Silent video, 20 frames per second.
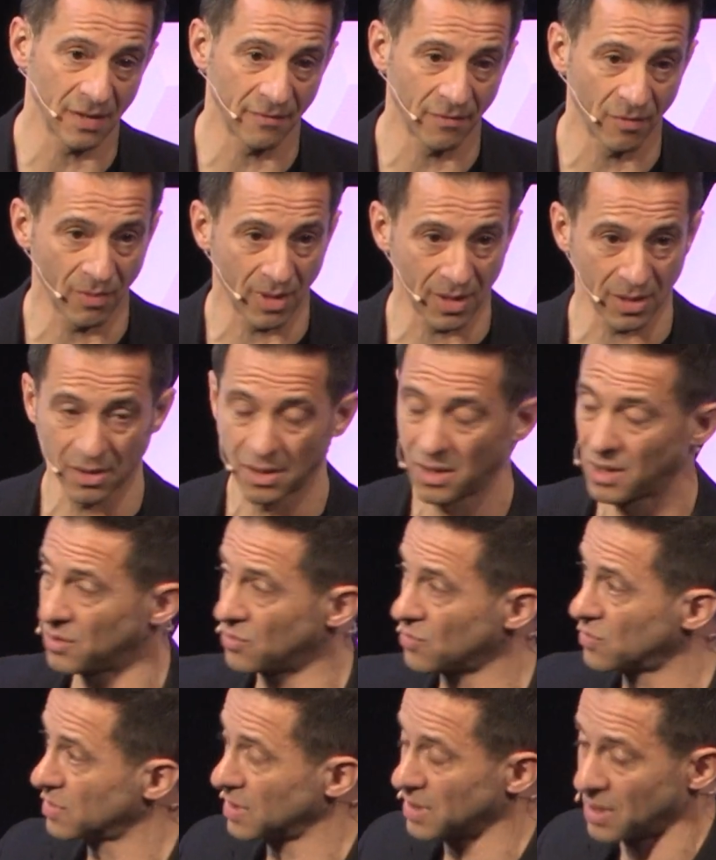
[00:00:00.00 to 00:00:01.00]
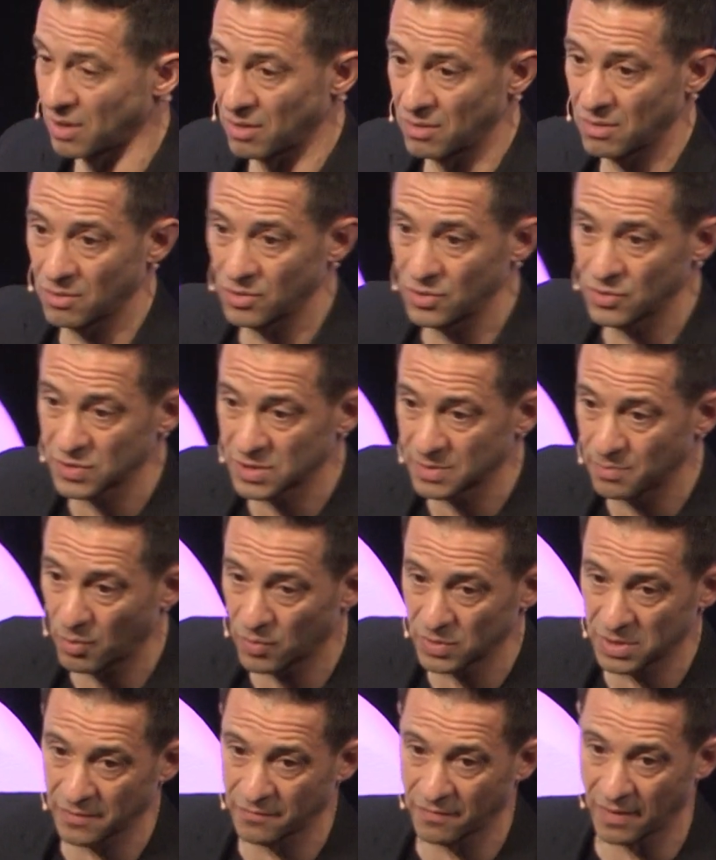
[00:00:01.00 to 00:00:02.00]
everyone use
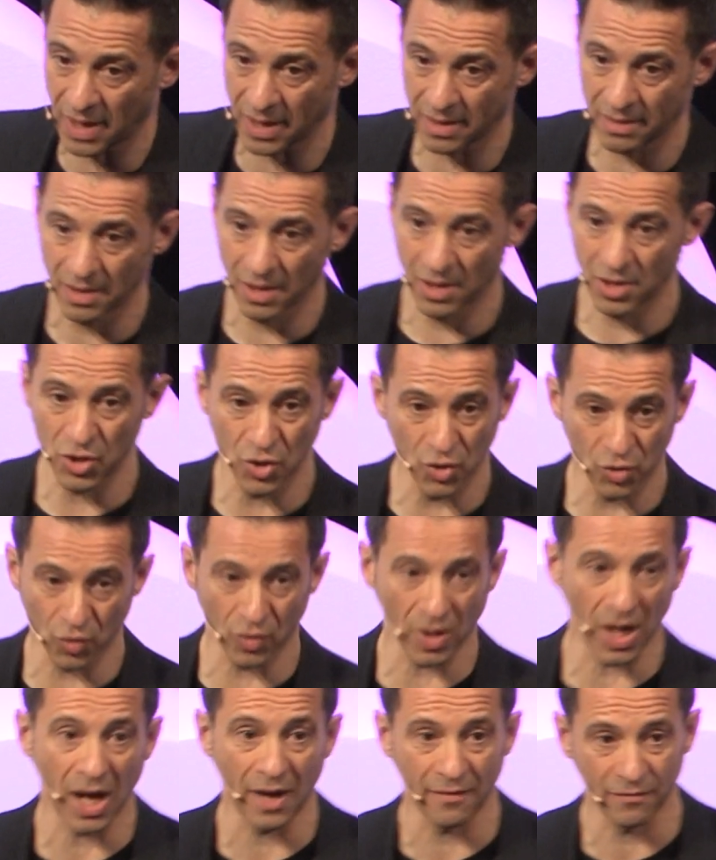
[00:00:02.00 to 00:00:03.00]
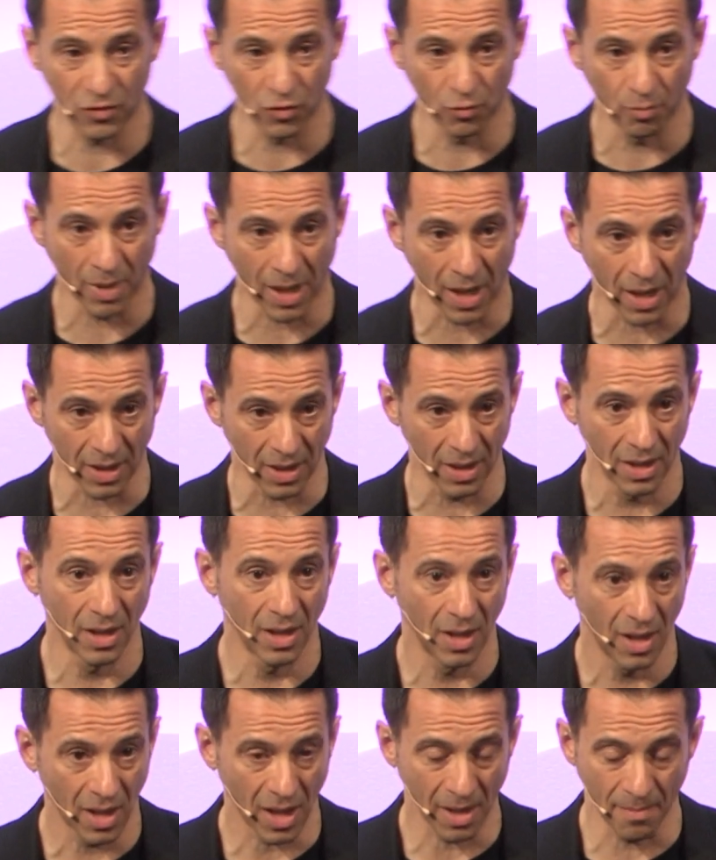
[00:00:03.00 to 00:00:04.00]
Spotify. You don't have to buy
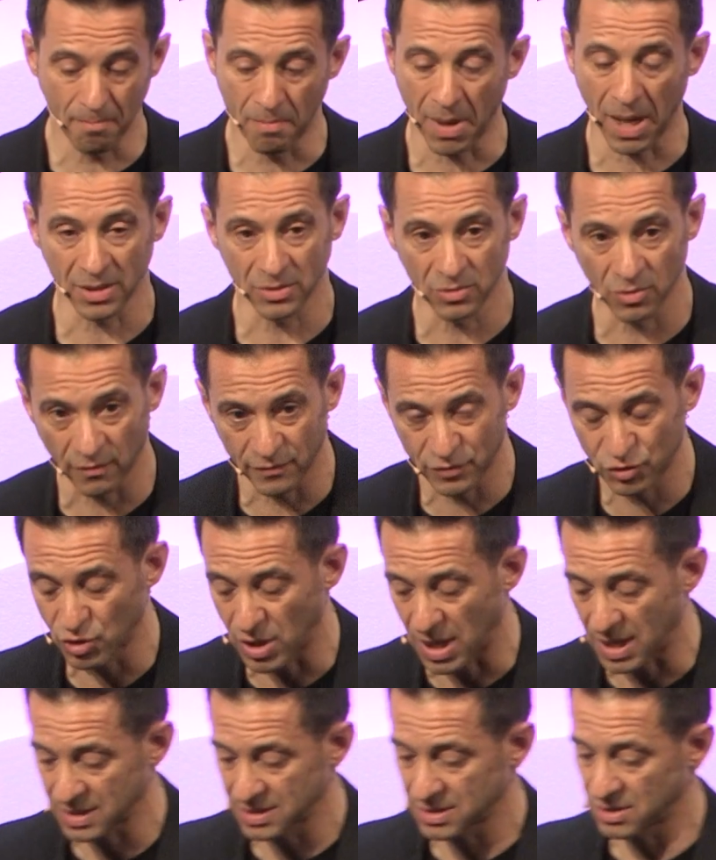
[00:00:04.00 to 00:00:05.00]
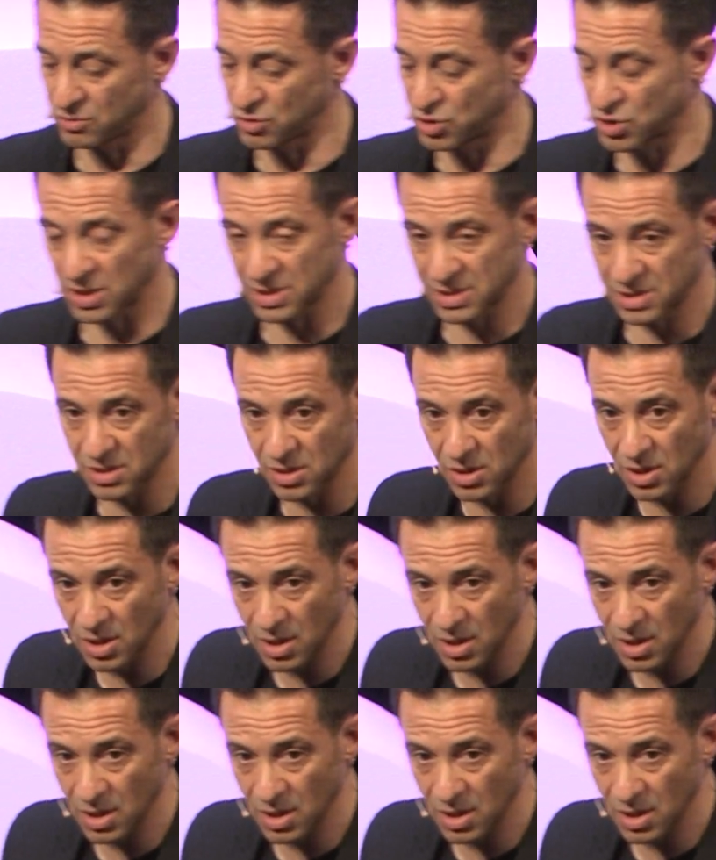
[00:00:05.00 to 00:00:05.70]
a bundle of tracks. You just